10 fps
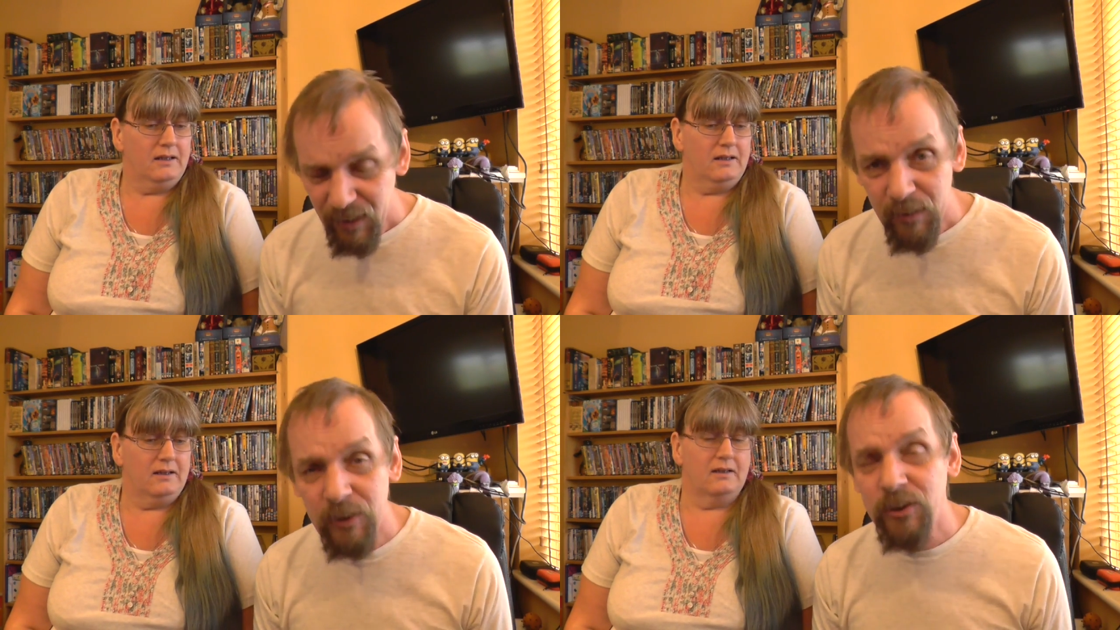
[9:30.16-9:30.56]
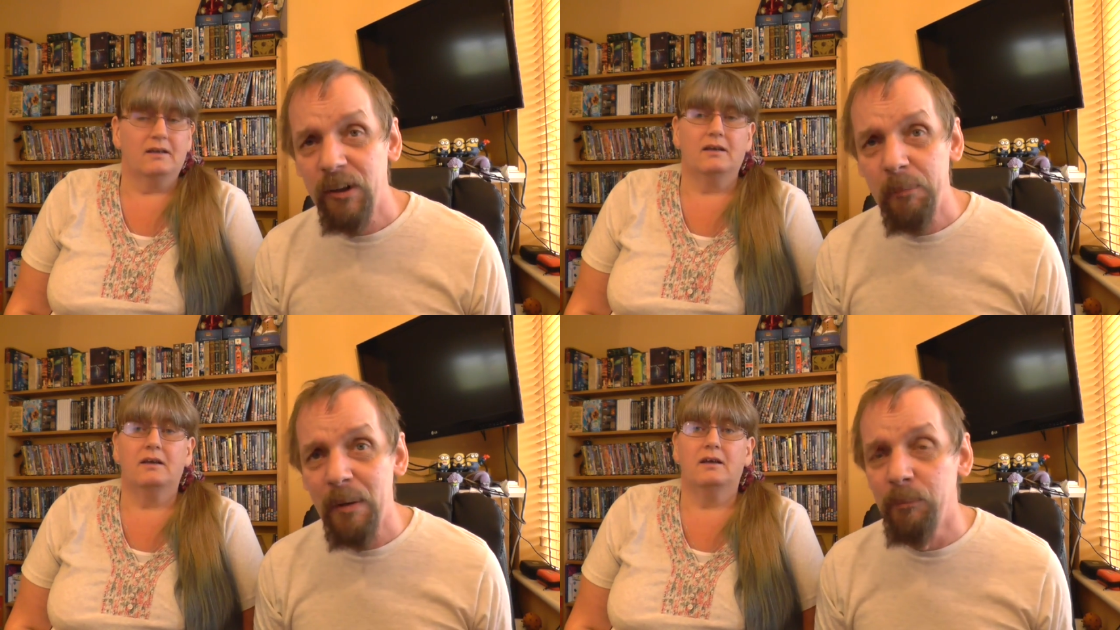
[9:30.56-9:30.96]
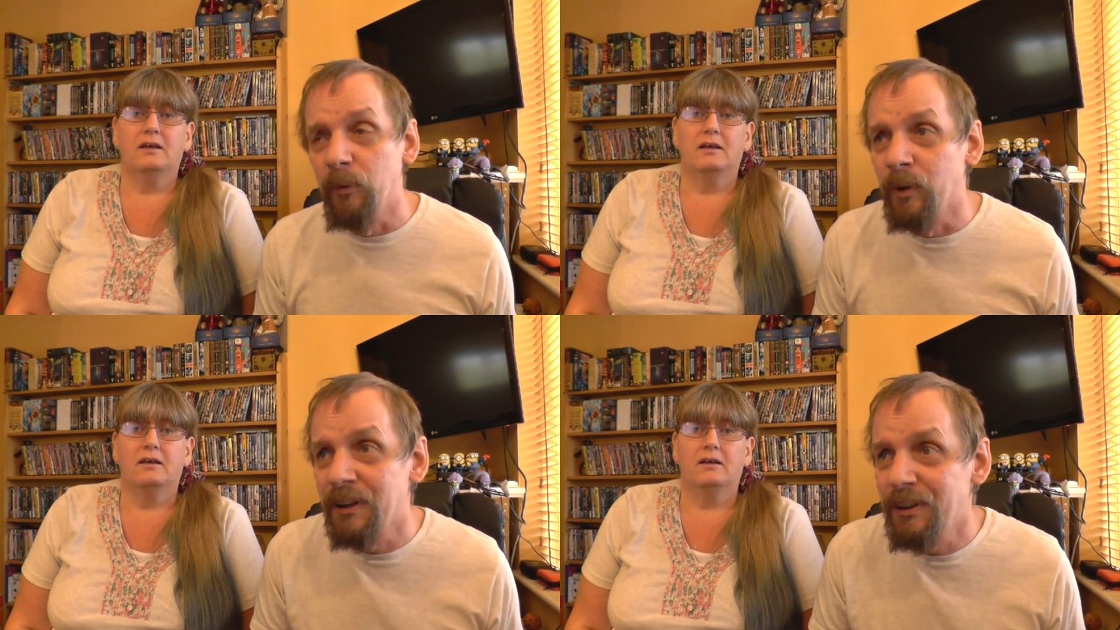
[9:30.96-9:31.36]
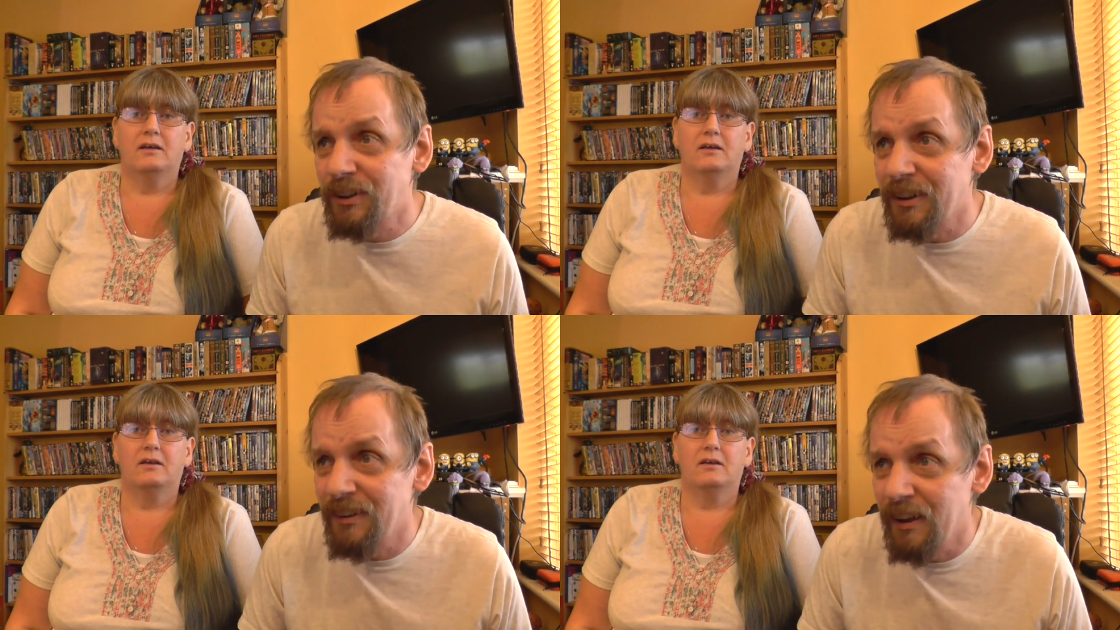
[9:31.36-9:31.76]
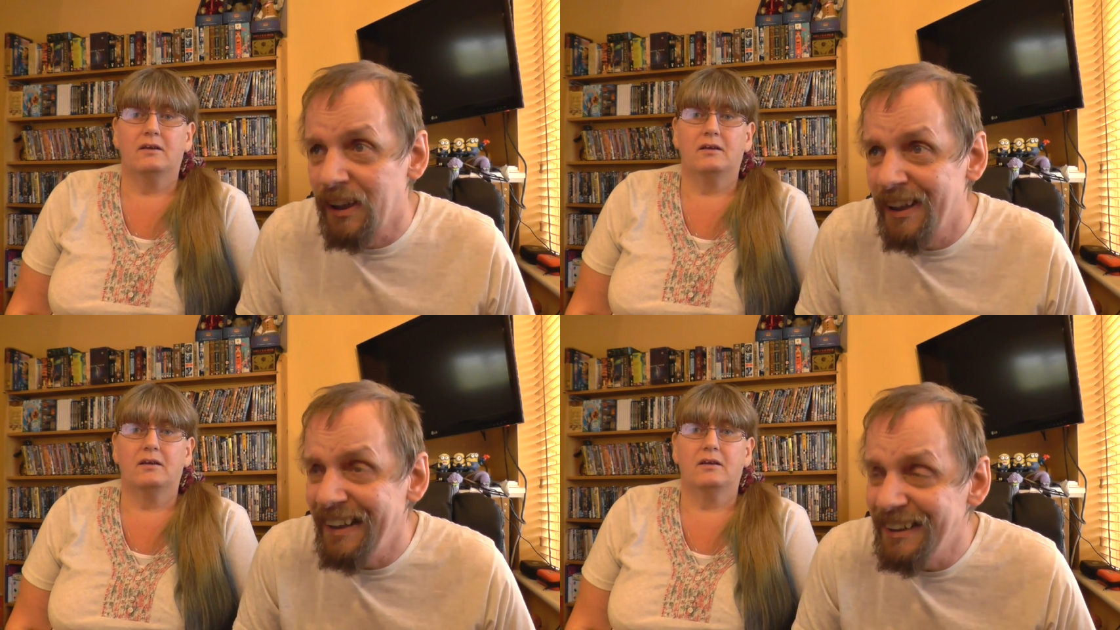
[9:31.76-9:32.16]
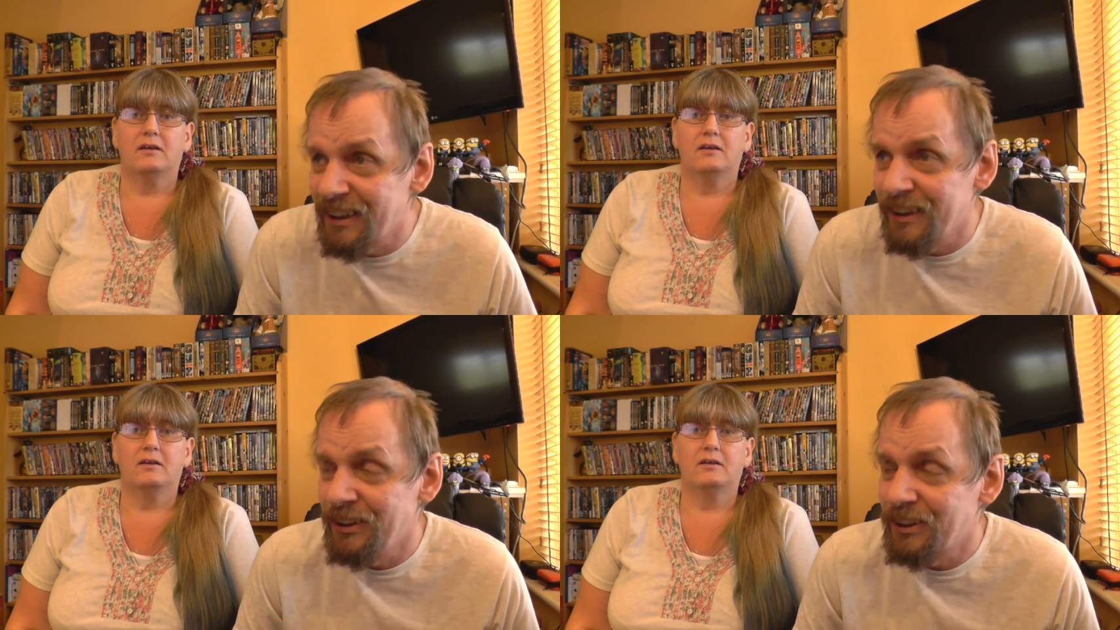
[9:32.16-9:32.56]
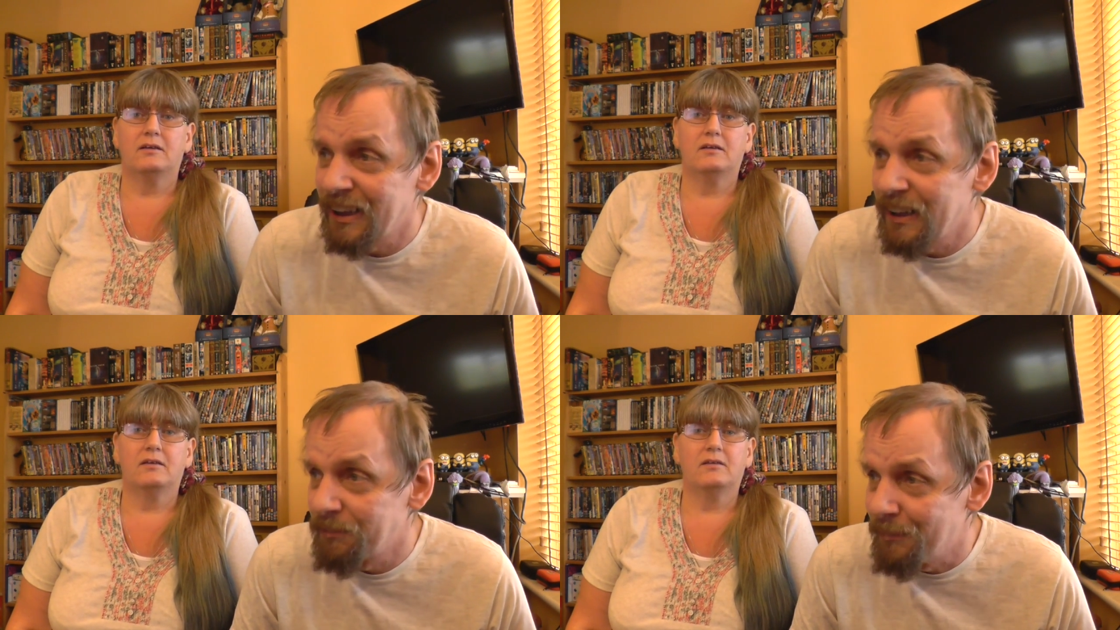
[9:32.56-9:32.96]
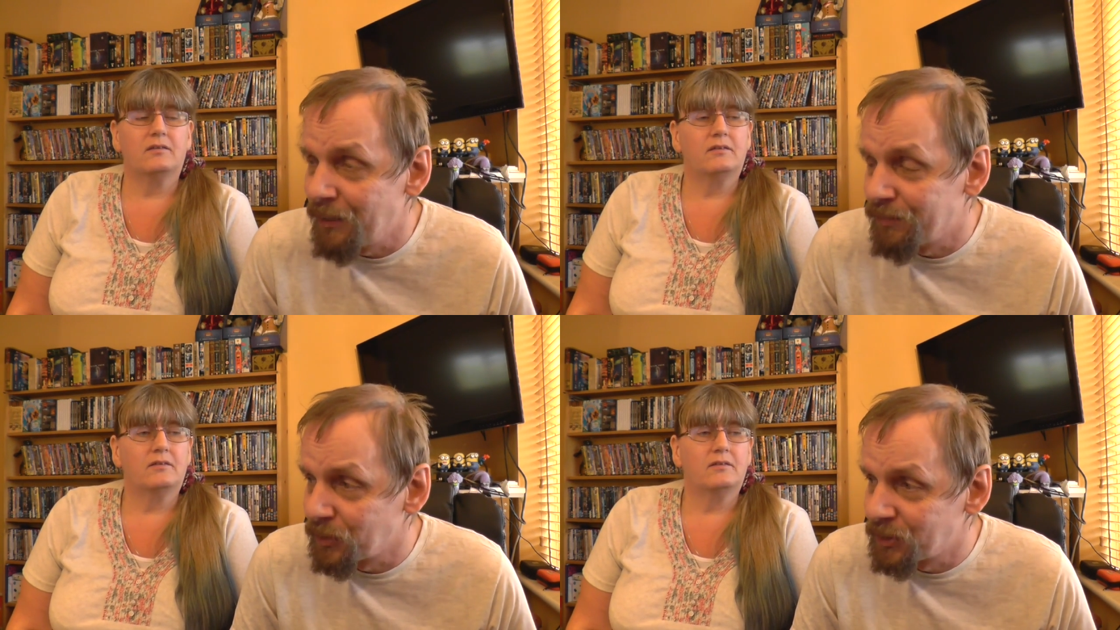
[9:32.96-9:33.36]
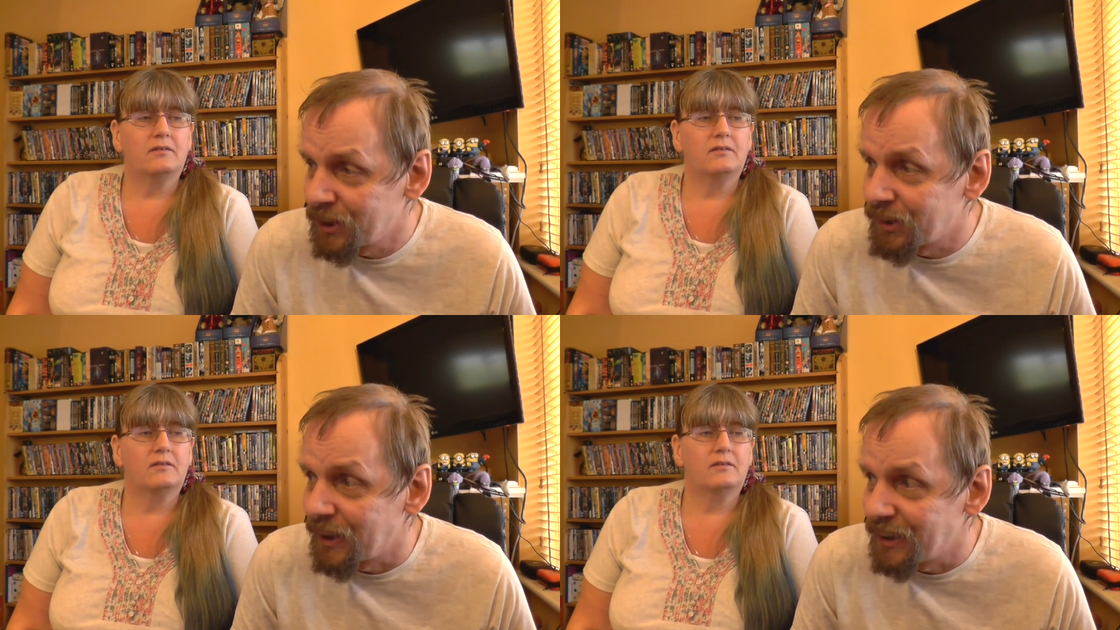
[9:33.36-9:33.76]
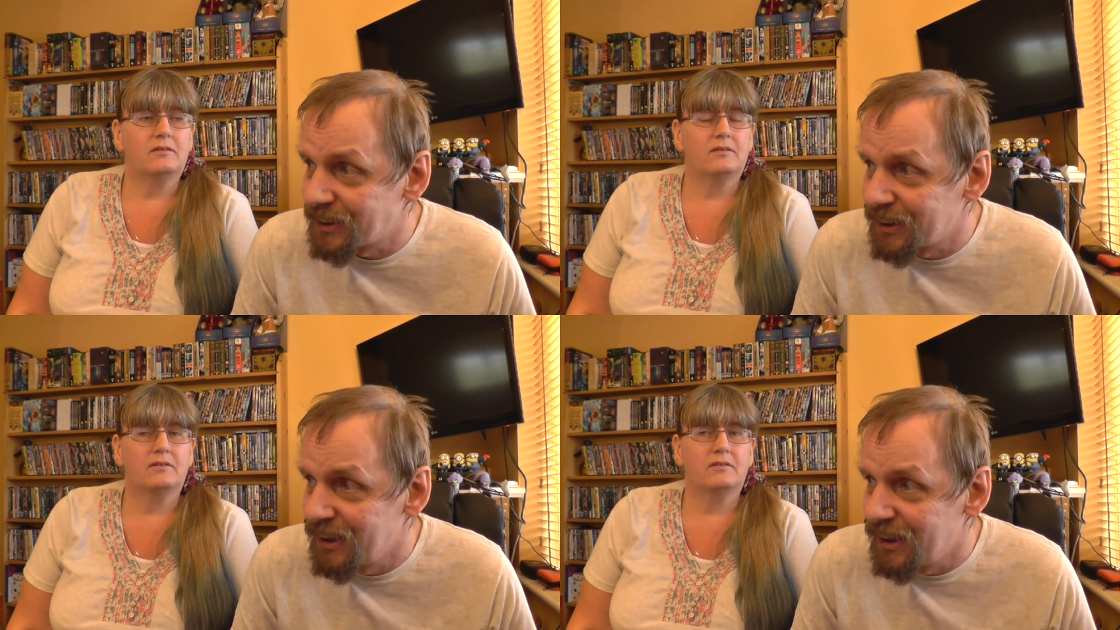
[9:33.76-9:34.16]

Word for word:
Speaker 1: As I remember, when I used to occasionally, I used to have menthol cigarettes.